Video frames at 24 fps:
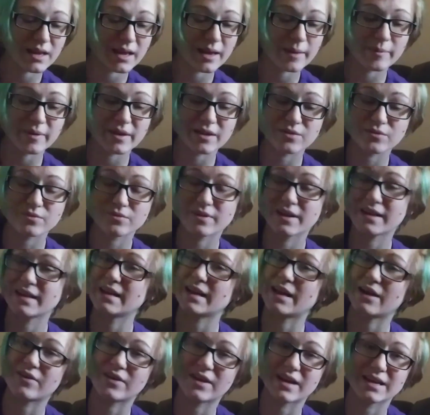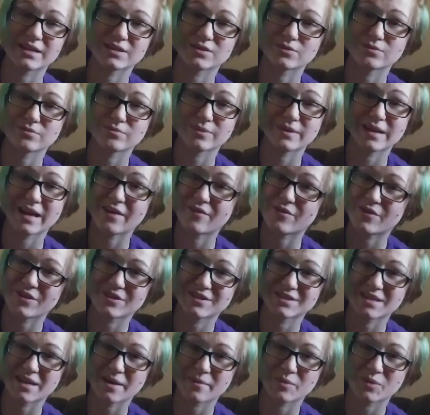mean, right now, guys, we have all
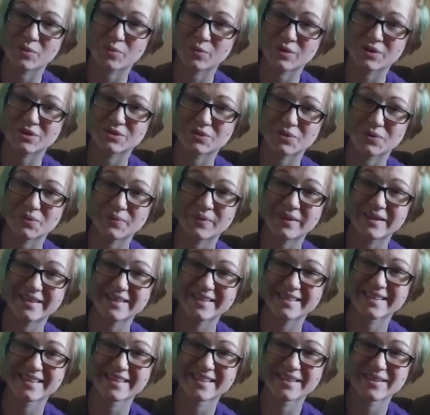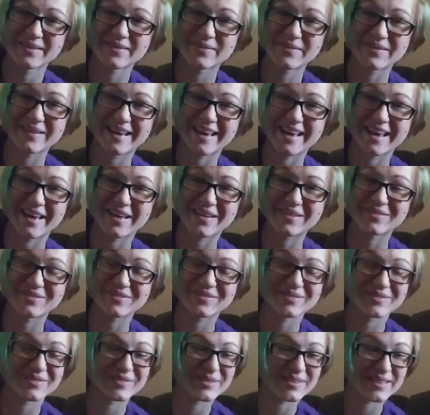the time in the world, don't we?
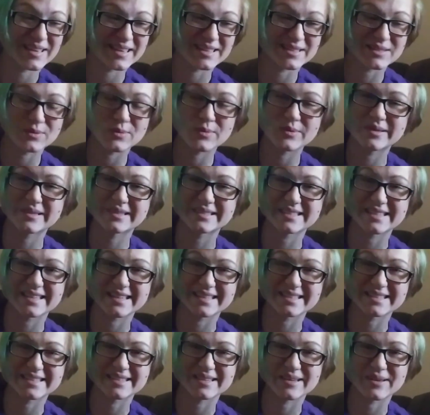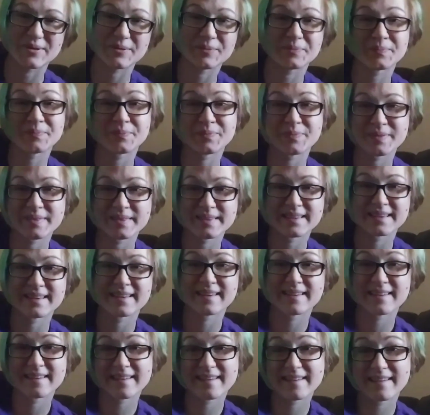It's quarantine, so
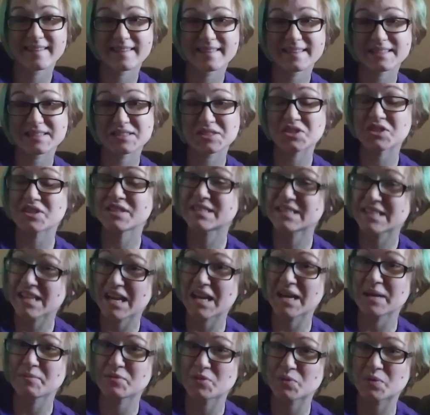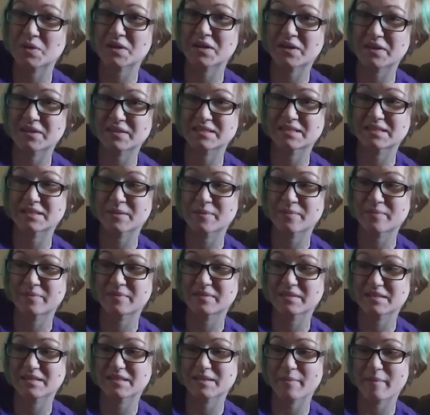it's a good time to work on
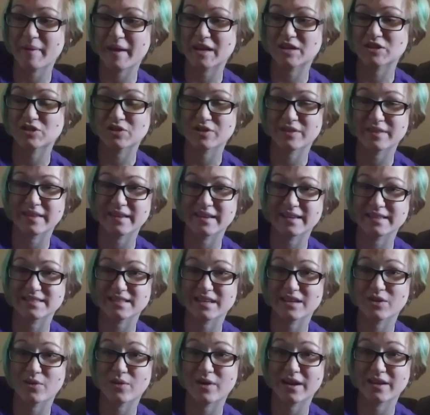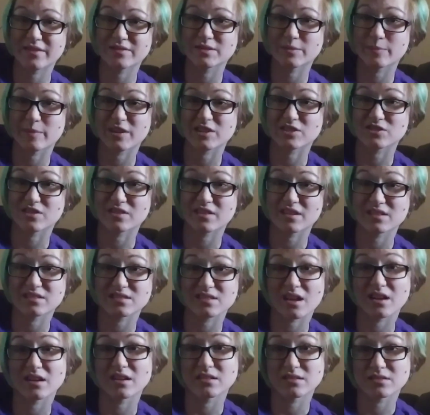some extra things. I know I have some extra things
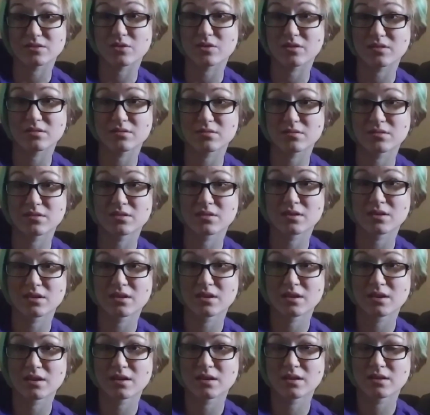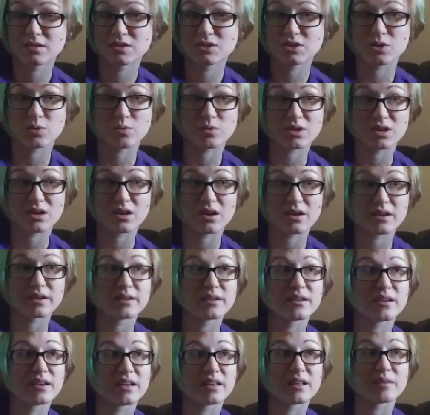I need to work on
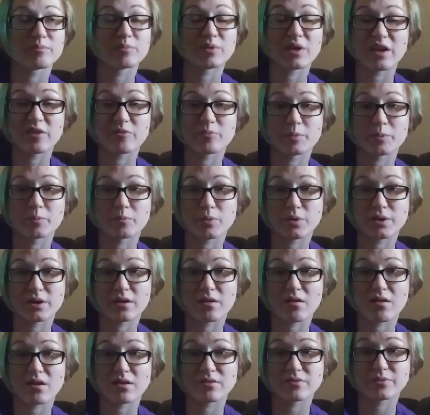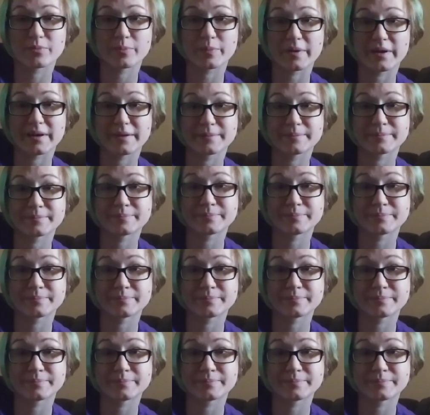and have been putting off, but